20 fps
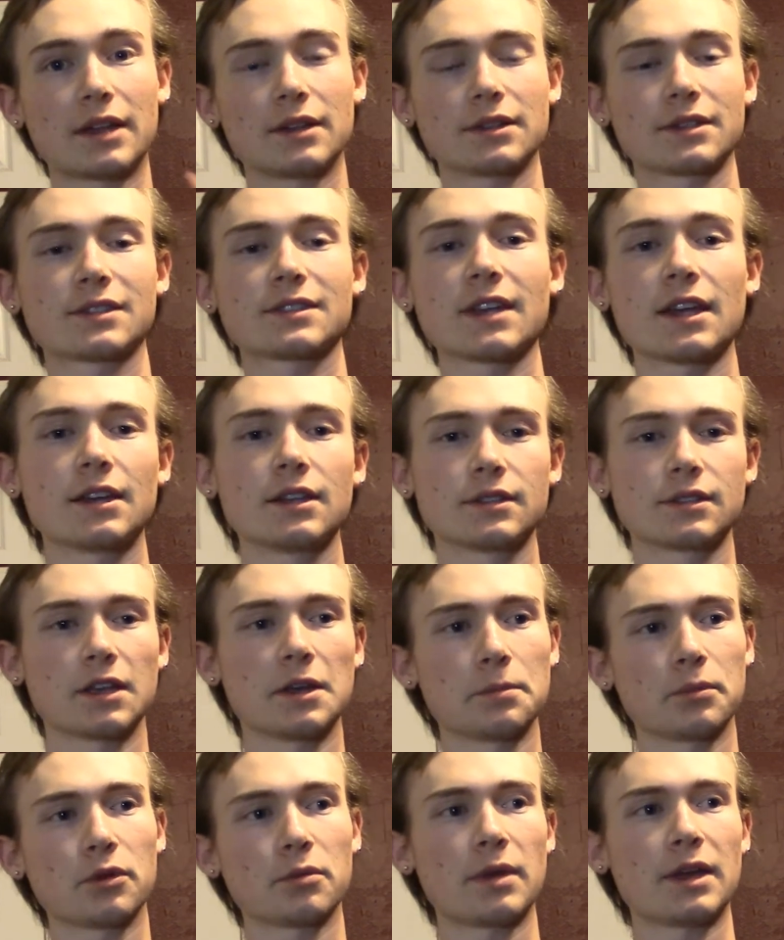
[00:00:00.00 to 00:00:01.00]
instead is
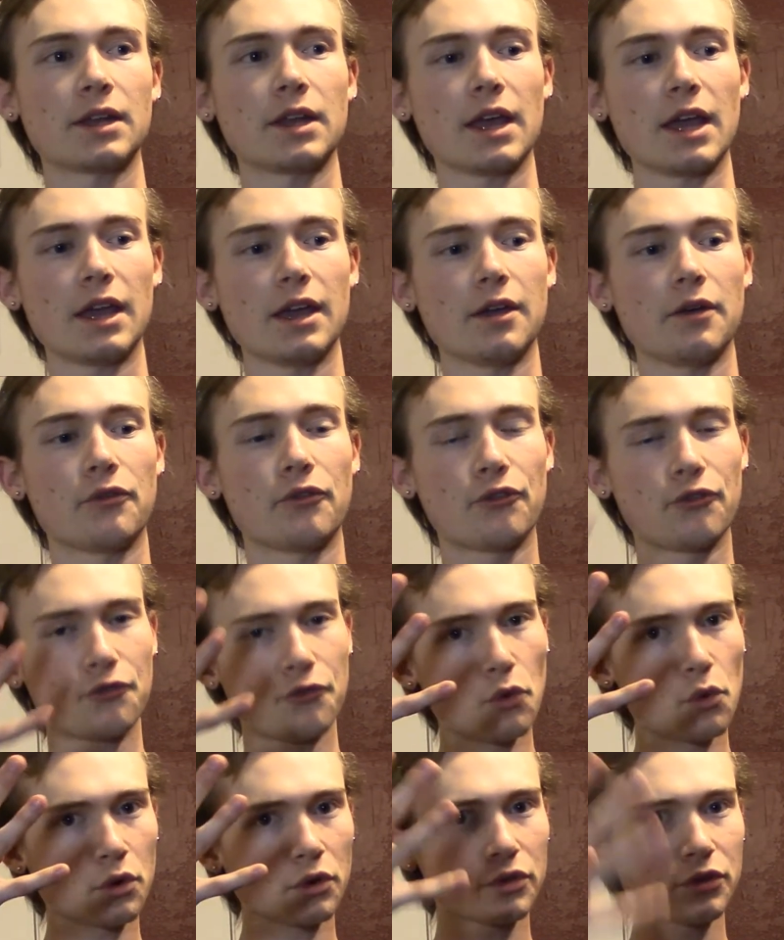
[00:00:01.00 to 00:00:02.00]
implement a
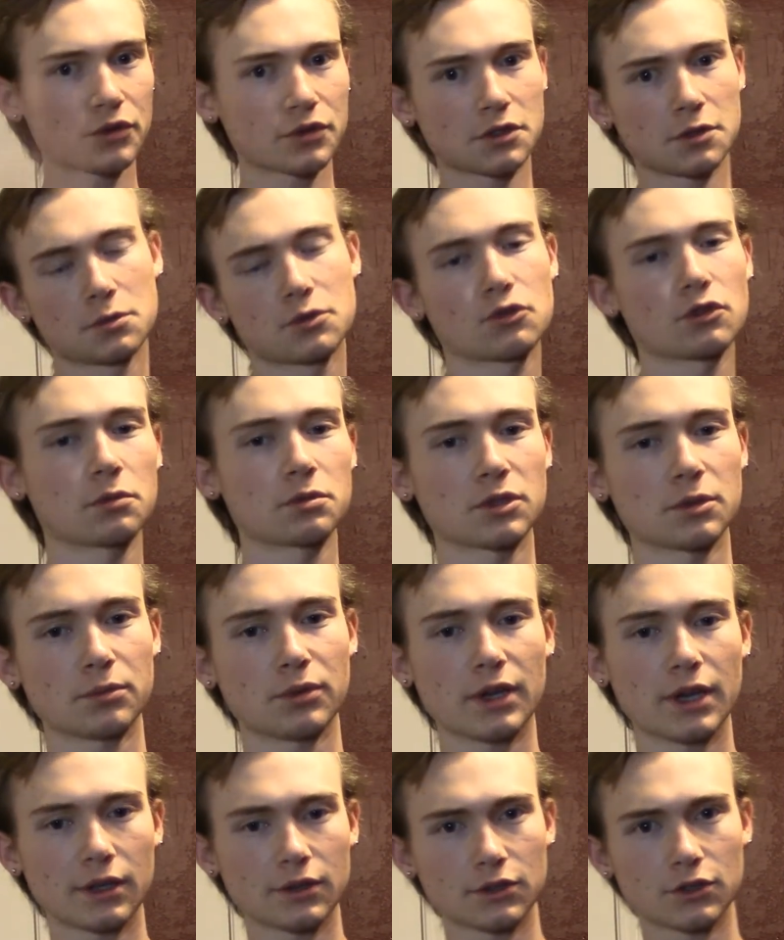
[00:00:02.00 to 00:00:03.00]
4th subscription
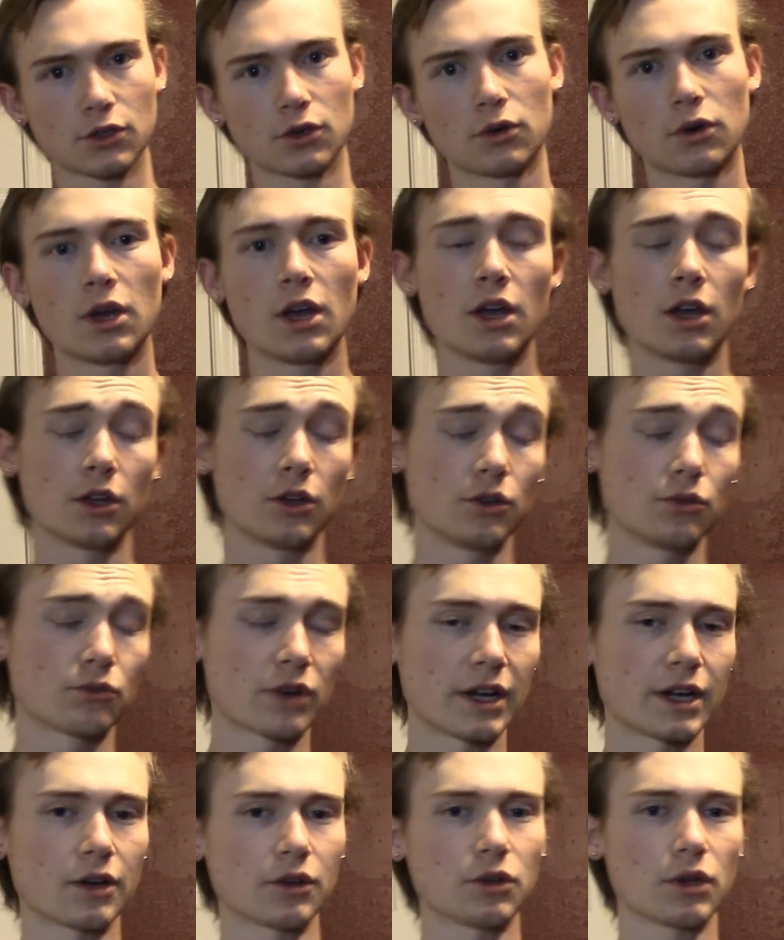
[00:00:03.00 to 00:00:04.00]
plan. So
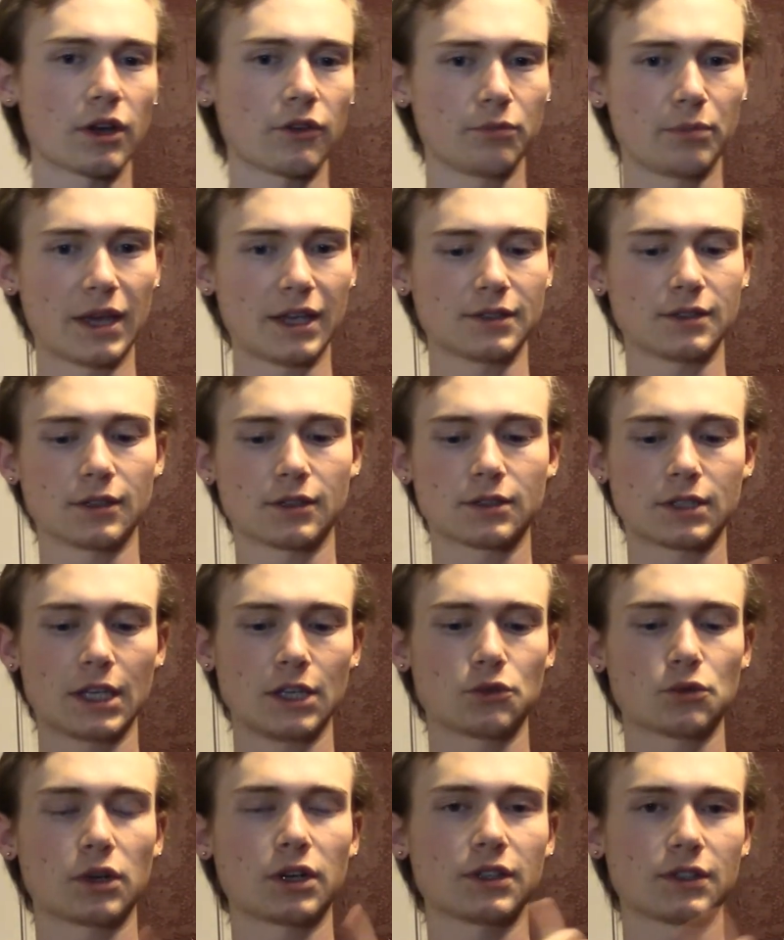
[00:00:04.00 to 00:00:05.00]
right now you have basic,
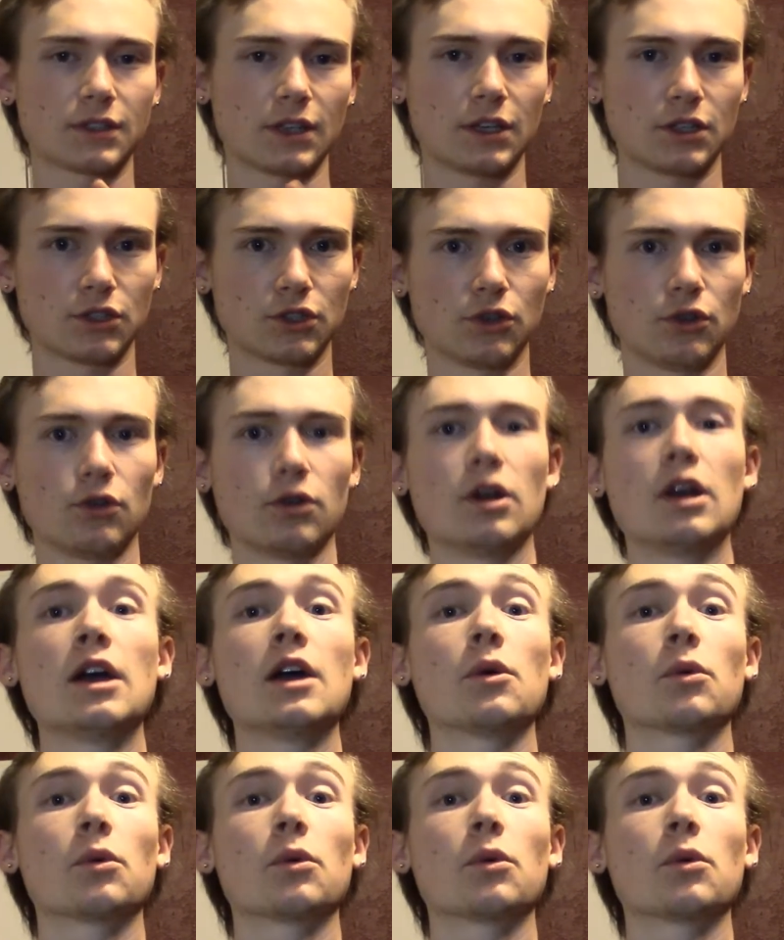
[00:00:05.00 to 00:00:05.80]
stage 1, and stage 2.